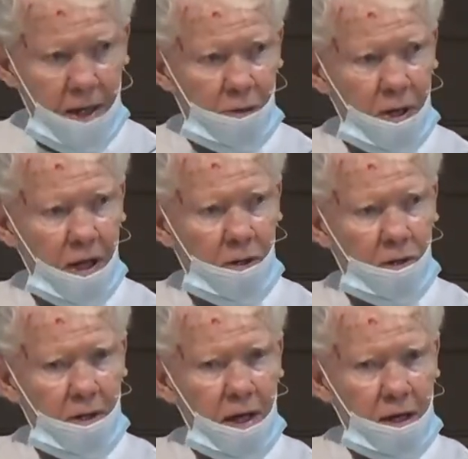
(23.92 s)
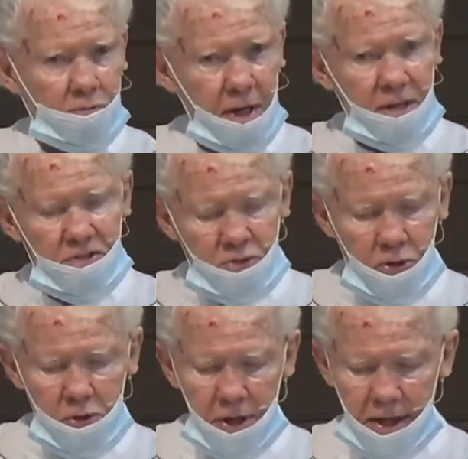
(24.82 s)
He could, a great
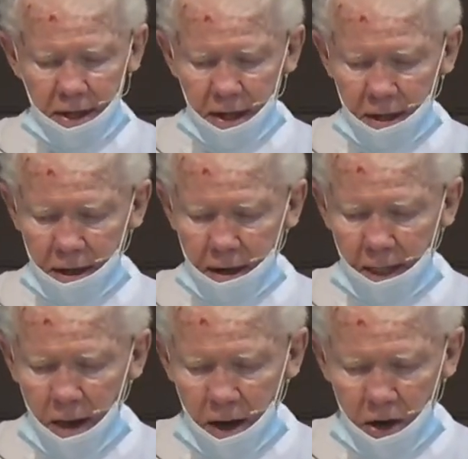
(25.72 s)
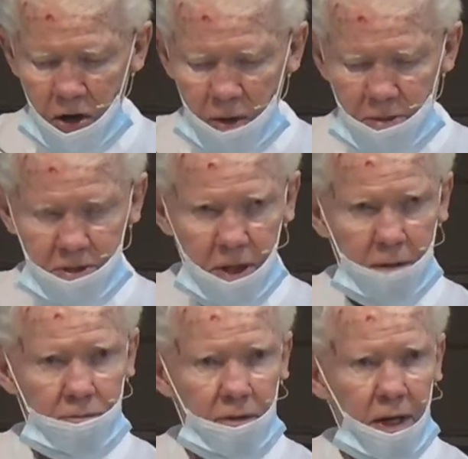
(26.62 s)
storyteller, always
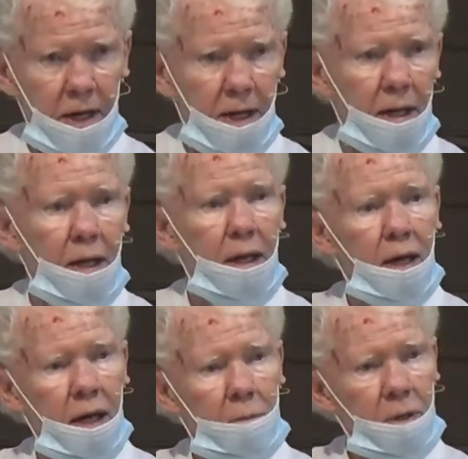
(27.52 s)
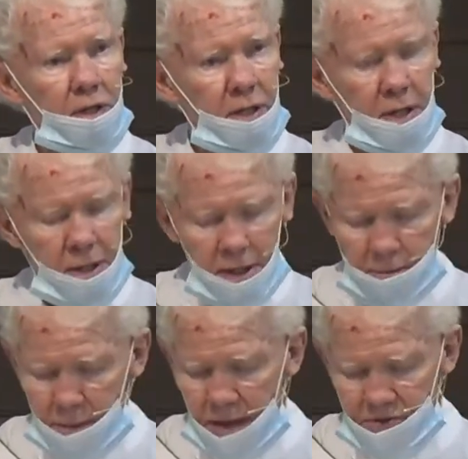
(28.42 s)
conveying a particular
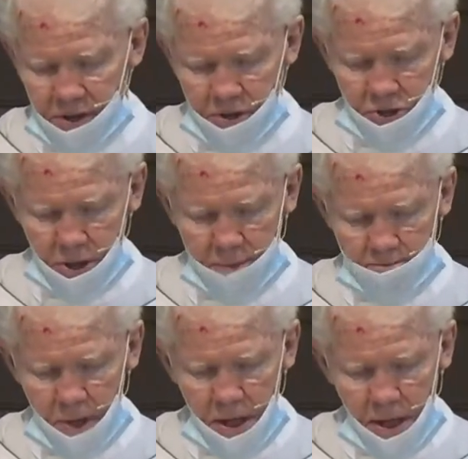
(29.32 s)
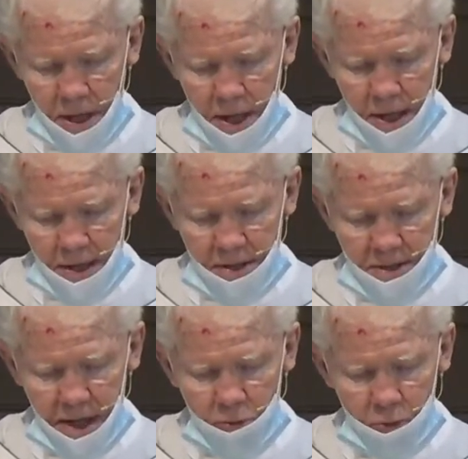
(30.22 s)
message. And the
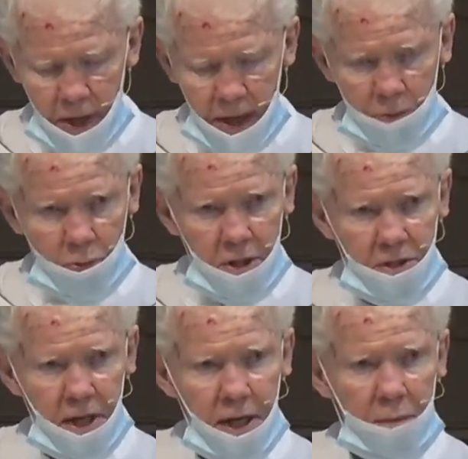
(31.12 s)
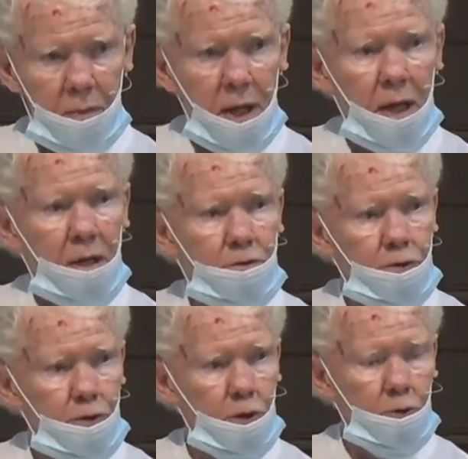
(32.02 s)
same way with
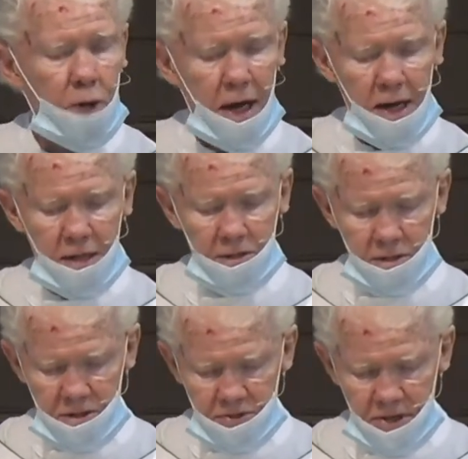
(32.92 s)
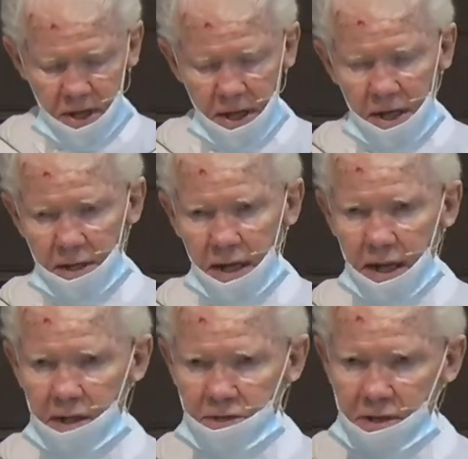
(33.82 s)
true artists, they
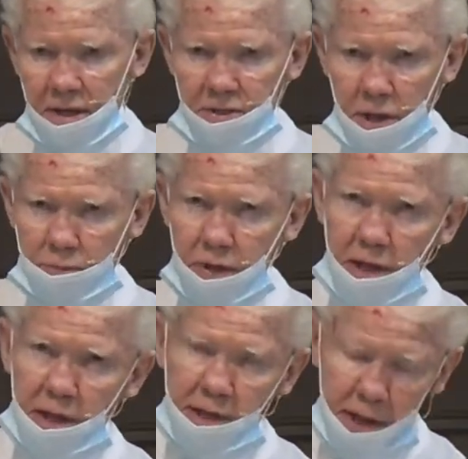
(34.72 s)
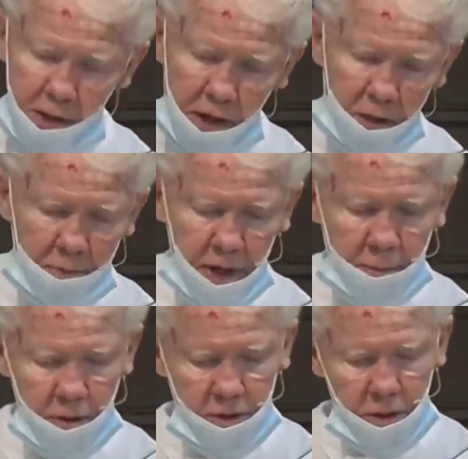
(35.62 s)
can see something that other
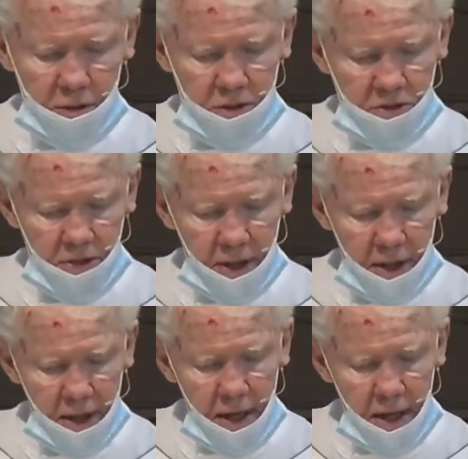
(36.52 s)
people don't see.